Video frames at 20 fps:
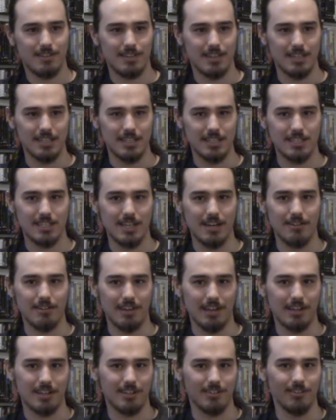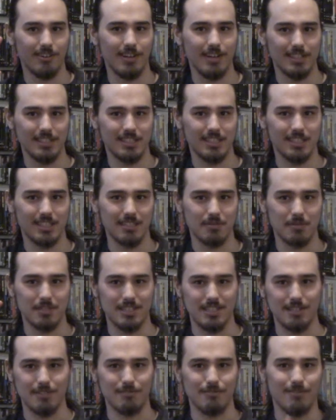as he's yelling at Colossus, and we
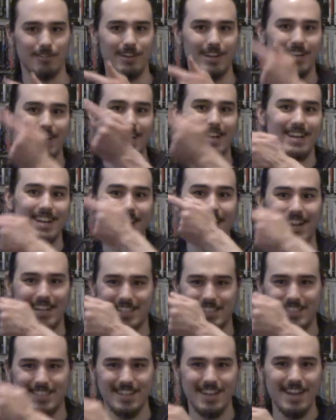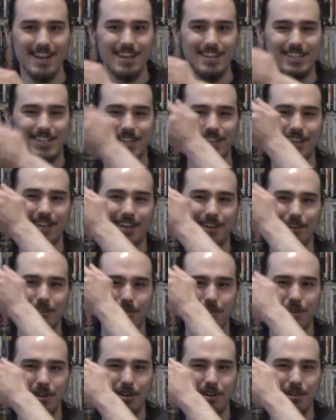see right next
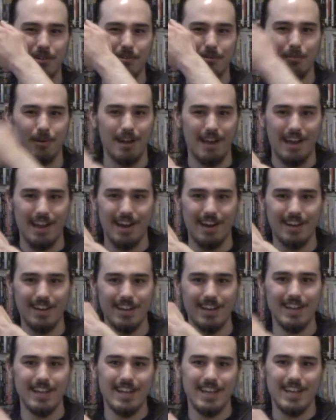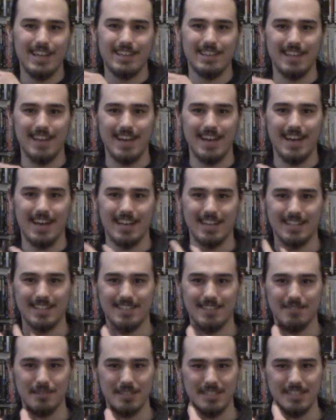to Wade
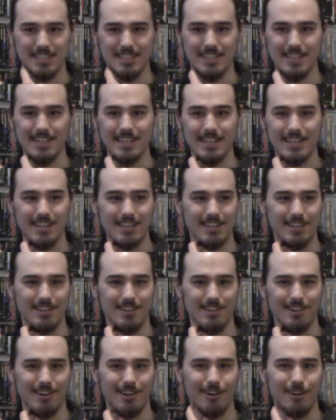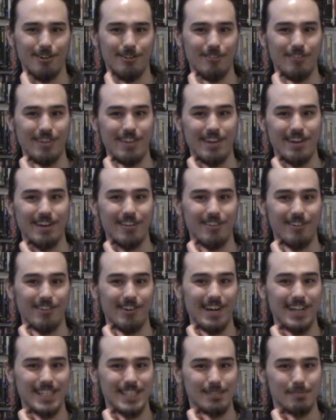that we see all the
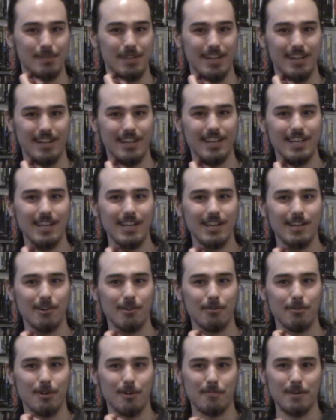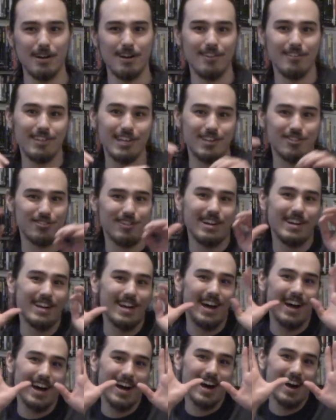other X-Men who are apparently trying
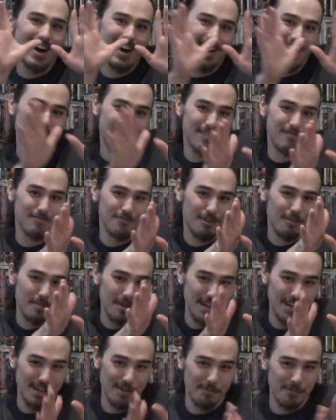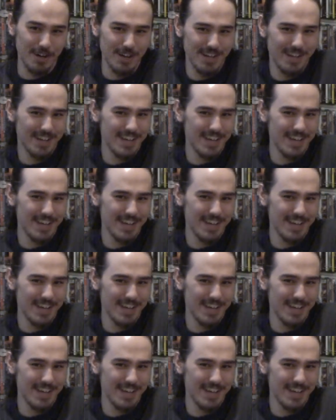to hide from him.